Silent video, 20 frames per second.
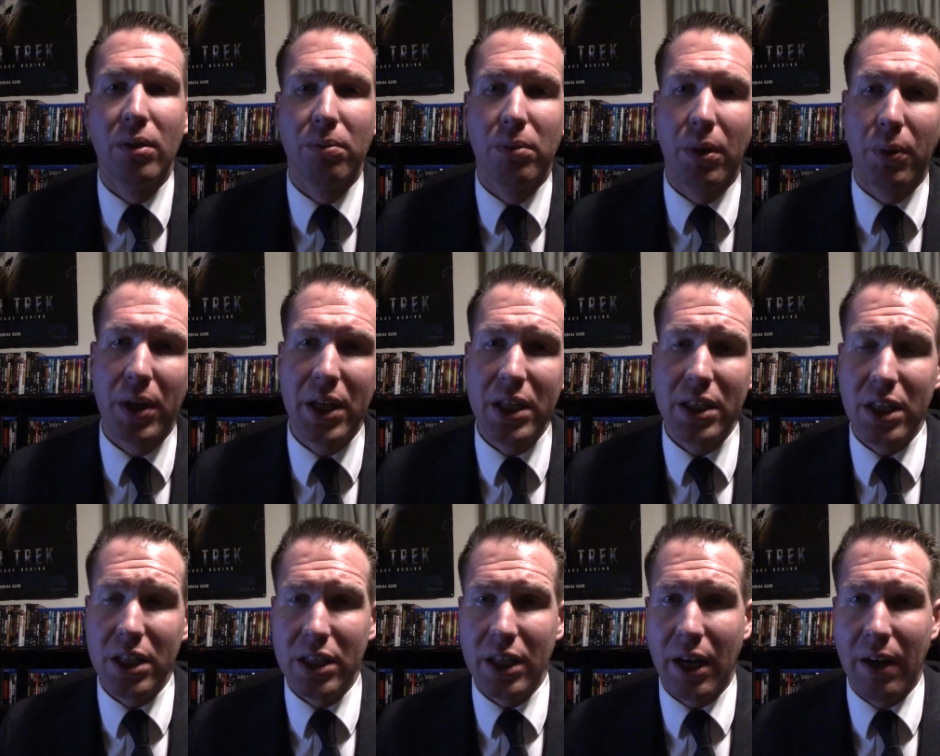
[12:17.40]
But what it
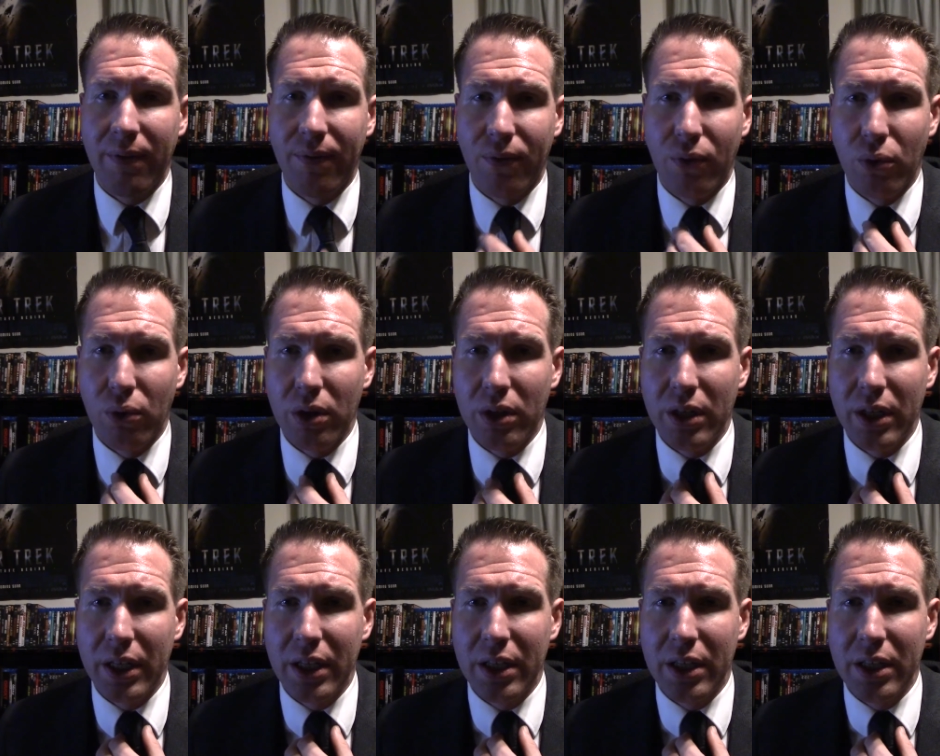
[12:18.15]
is designed
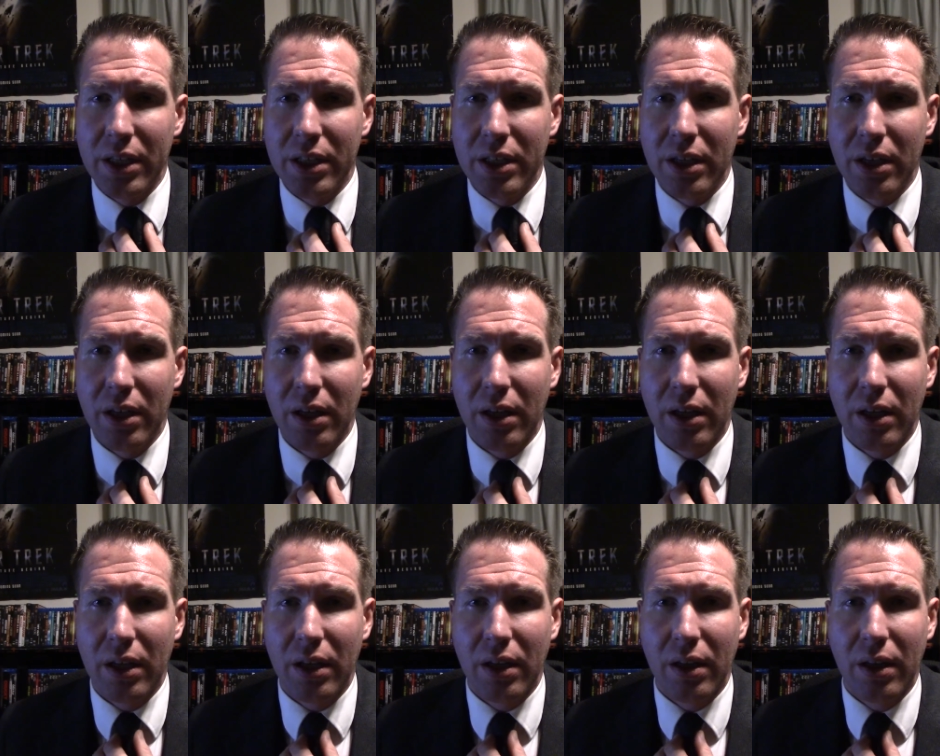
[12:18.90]
for is
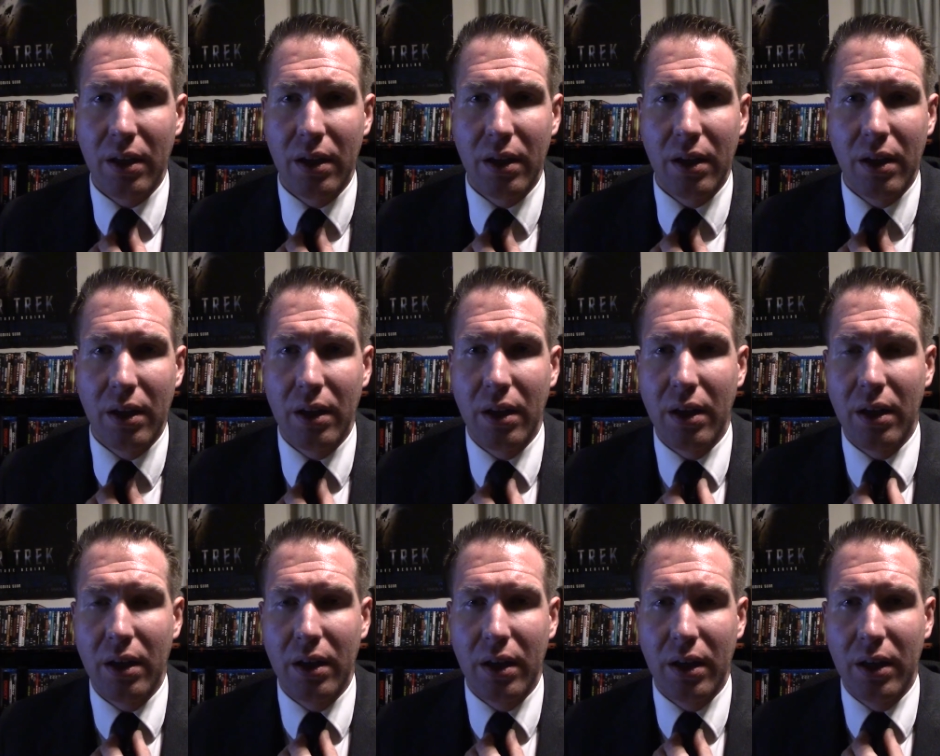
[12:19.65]

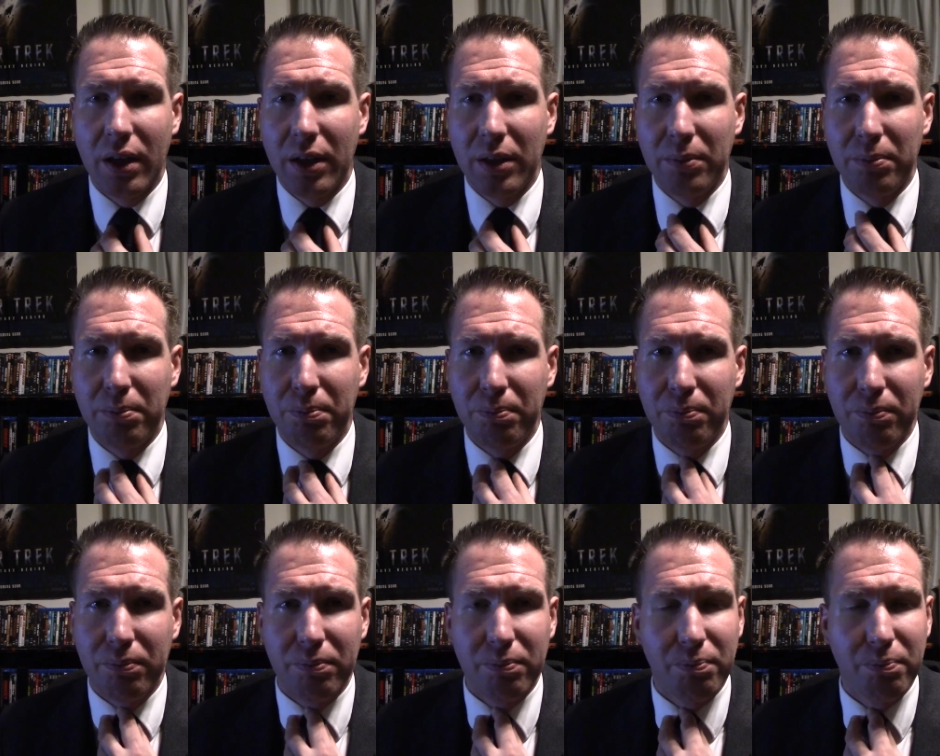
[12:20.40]
um,
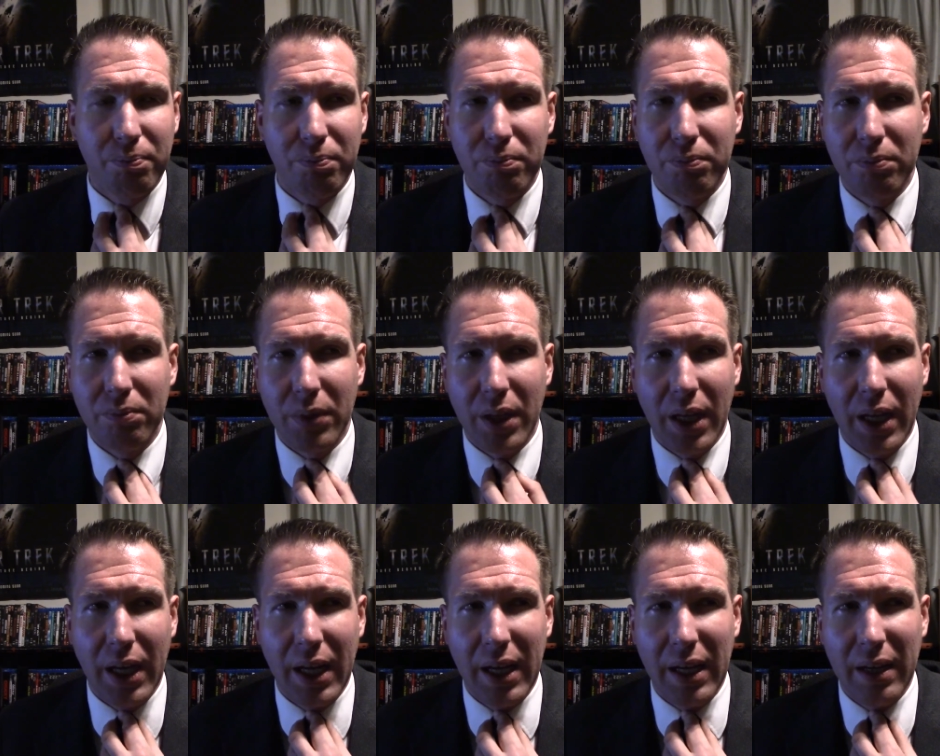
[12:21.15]

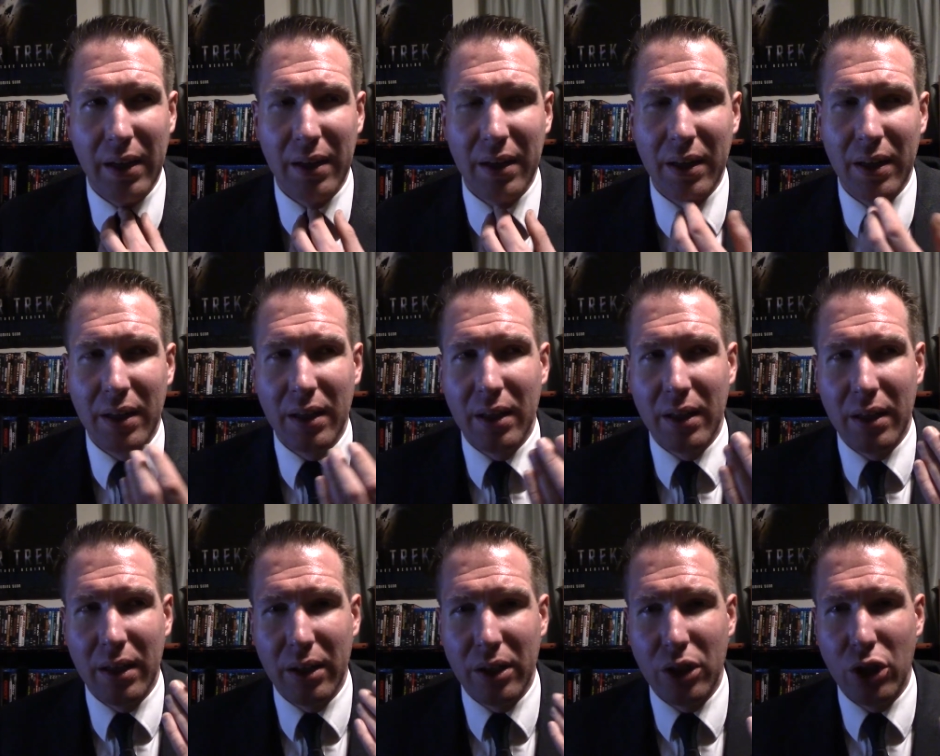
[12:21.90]
a
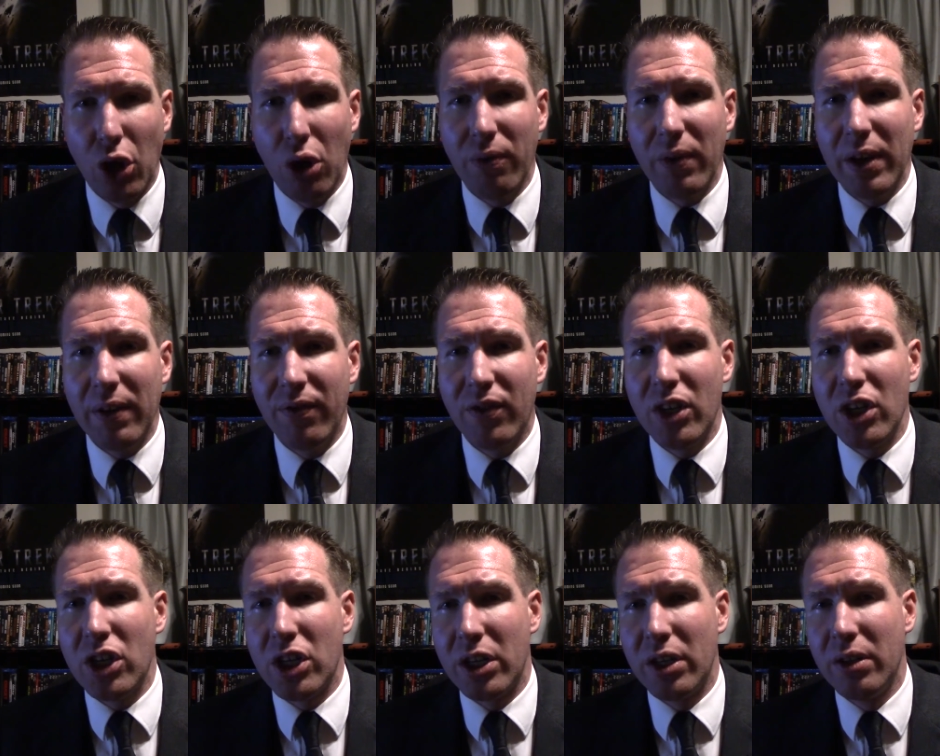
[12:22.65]
Dolby
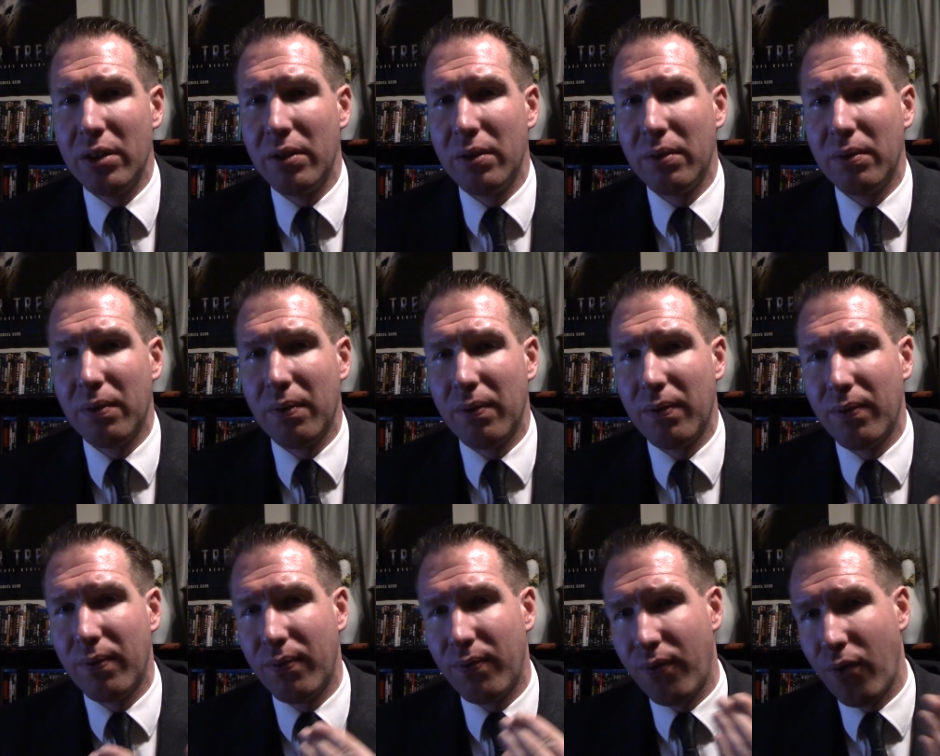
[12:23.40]
Vision
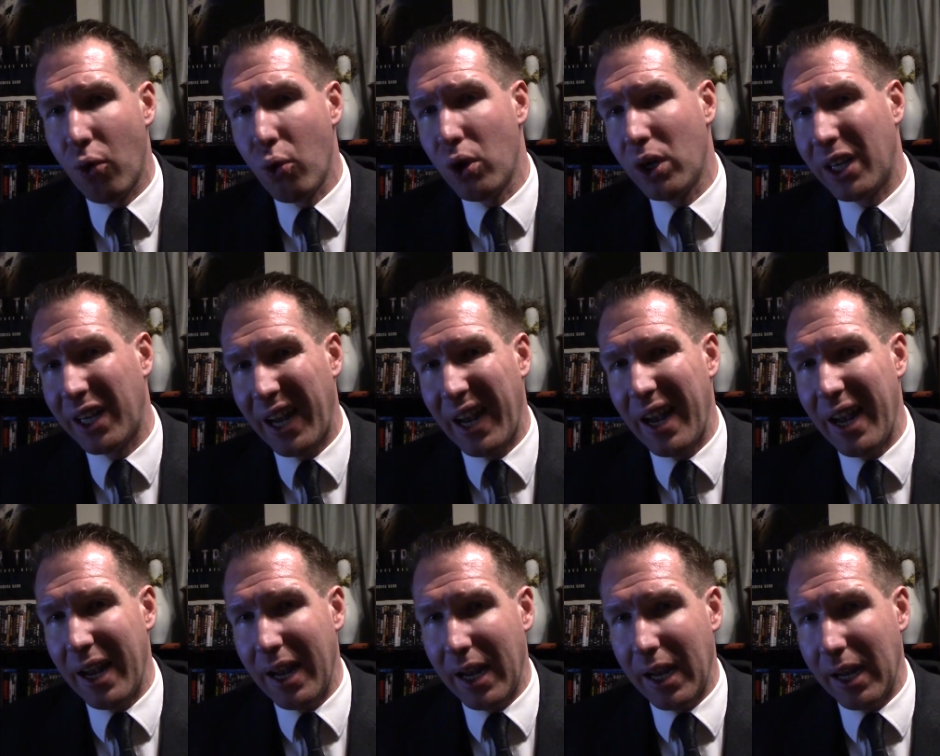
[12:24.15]

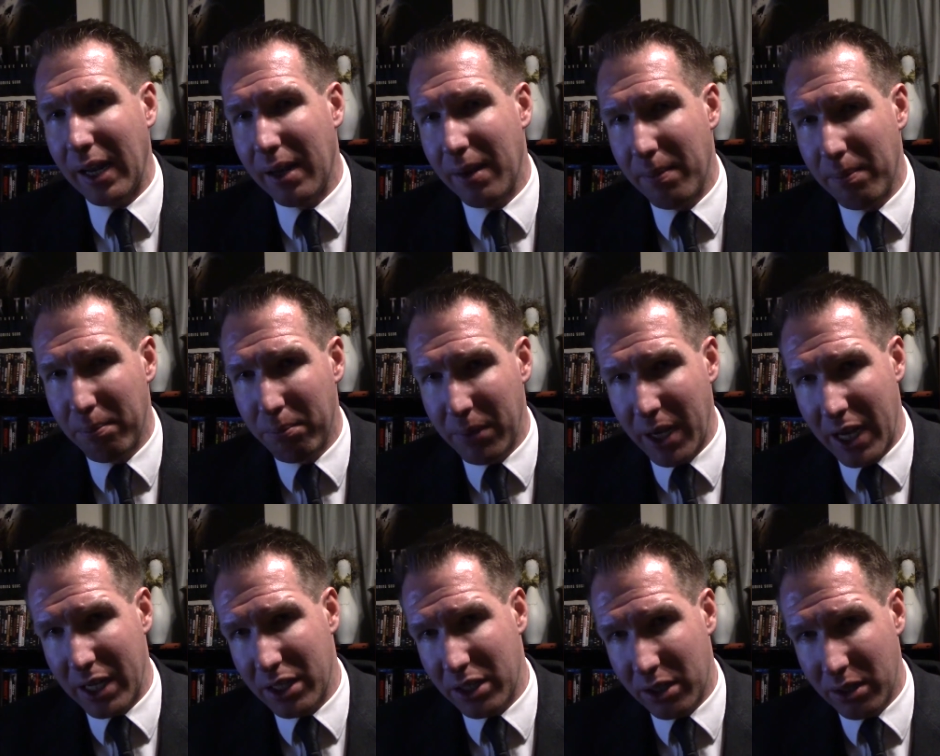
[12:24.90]
4K
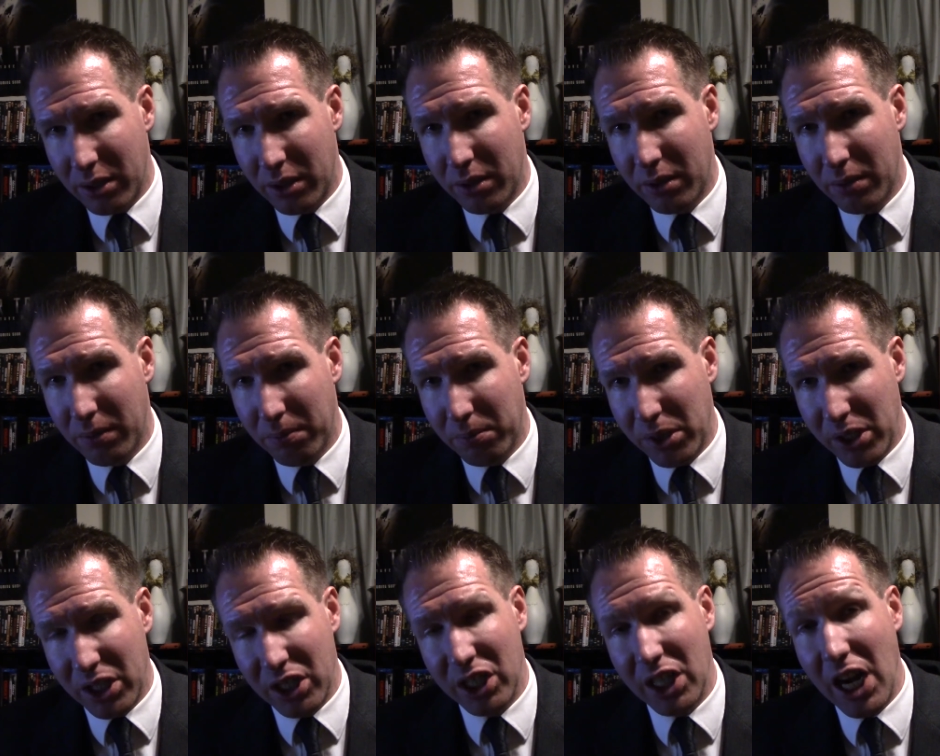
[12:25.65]
master
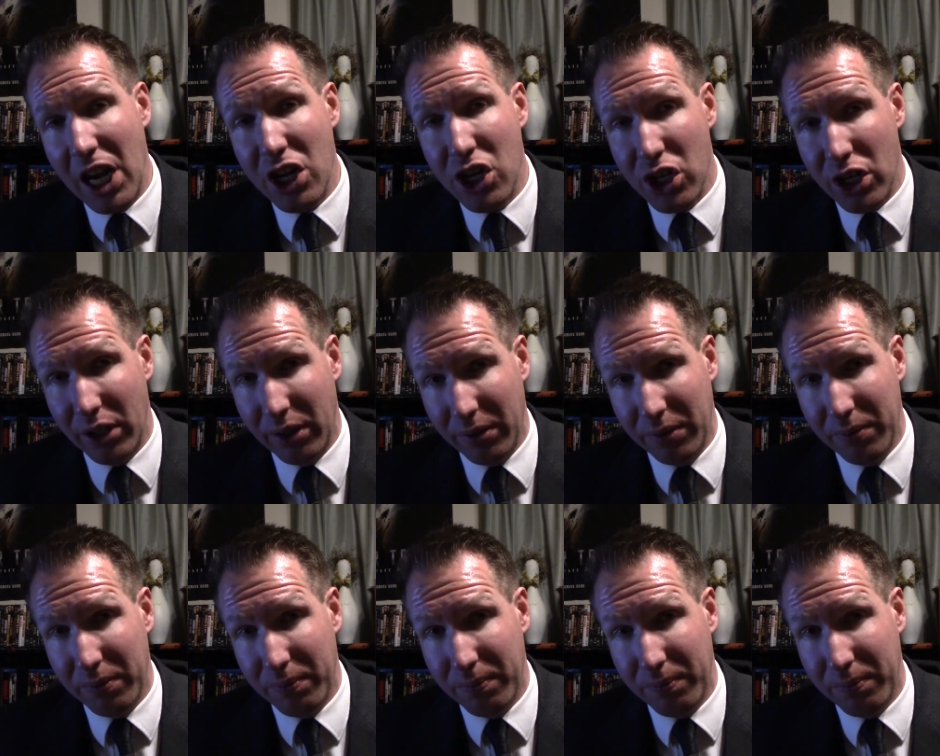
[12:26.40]
presentation.